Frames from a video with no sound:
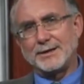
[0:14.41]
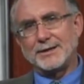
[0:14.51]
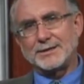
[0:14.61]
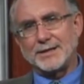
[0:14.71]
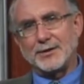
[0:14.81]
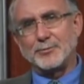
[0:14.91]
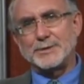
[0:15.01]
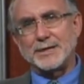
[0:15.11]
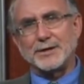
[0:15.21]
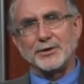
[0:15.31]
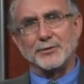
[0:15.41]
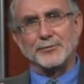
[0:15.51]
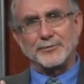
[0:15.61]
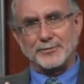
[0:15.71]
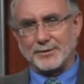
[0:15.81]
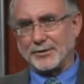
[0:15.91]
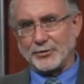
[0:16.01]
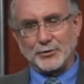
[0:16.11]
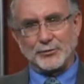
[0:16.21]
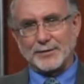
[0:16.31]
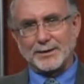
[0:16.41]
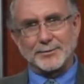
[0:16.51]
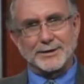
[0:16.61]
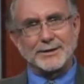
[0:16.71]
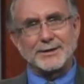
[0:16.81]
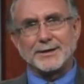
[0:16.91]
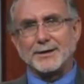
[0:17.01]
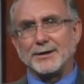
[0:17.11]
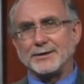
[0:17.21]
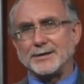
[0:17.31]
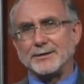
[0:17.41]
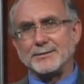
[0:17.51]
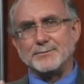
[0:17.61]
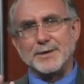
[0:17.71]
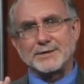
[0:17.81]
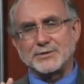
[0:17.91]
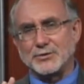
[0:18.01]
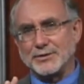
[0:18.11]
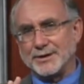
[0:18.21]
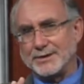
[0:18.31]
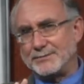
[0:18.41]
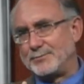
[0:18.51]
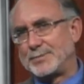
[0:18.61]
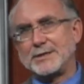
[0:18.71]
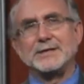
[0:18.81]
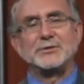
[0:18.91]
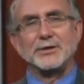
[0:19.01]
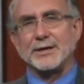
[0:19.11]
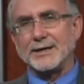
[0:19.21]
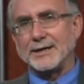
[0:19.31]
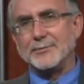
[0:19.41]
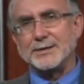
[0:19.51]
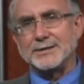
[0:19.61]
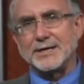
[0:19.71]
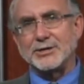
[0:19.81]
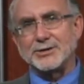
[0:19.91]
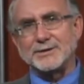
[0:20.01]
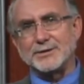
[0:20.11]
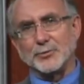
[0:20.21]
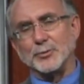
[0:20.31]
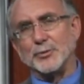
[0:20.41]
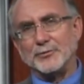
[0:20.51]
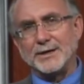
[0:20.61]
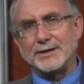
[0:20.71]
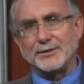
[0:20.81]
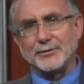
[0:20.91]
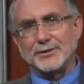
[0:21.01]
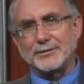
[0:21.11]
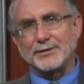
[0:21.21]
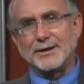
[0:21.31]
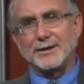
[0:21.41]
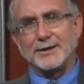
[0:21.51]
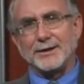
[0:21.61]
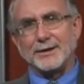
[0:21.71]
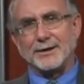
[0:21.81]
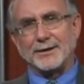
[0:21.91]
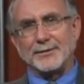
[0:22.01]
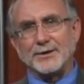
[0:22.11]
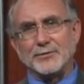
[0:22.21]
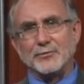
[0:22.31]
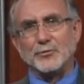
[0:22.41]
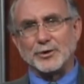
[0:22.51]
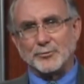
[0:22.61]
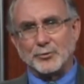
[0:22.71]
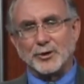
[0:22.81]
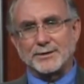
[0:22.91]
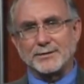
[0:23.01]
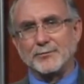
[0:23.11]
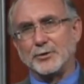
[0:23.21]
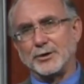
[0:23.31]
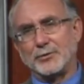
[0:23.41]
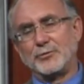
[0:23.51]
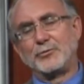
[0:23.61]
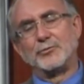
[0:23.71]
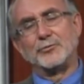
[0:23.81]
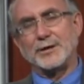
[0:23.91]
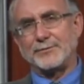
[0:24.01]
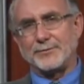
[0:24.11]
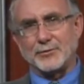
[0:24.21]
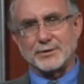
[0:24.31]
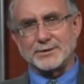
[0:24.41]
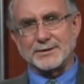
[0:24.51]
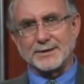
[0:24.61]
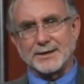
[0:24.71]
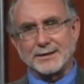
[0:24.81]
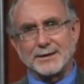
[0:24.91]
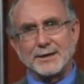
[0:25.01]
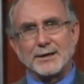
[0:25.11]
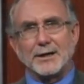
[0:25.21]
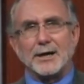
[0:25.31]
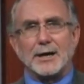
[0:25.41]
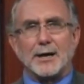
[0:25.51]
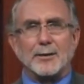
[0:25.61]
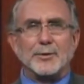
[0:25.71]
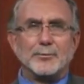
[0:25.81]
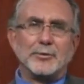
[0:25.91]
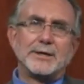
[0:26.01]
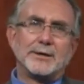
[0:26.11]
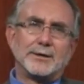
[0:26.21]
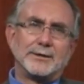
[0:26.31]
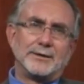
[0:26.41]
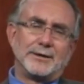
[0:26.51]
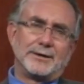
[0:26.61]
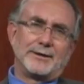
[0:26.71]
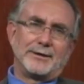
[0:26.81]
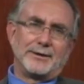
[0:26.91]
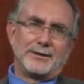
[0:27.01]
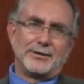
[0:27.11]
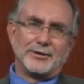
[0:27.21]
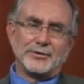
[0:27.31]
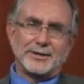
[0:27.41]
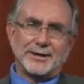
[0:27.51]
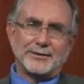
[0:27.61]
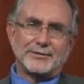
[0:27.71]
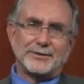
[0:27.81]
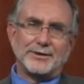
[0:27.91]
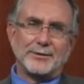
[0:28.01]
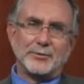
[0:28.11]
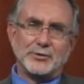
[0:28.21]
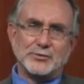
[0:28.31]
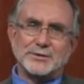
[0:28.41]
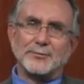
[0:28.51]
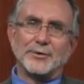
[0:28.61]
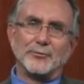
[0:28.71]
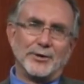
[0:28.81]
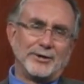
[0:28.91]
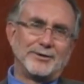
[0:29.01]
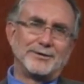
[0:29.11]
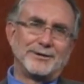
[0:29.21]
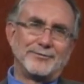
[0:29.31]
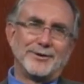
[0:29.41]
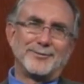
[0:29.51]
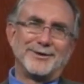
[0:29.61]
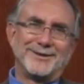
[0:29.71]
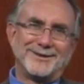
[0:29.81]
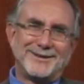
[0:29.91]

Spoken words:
to help take care of your family, to make certain that kids are getting immunizations, that we're preventing illness, and I think you really brought a great focus to that. I'm going to bring on another guest, and I'm going to do something rare and give up the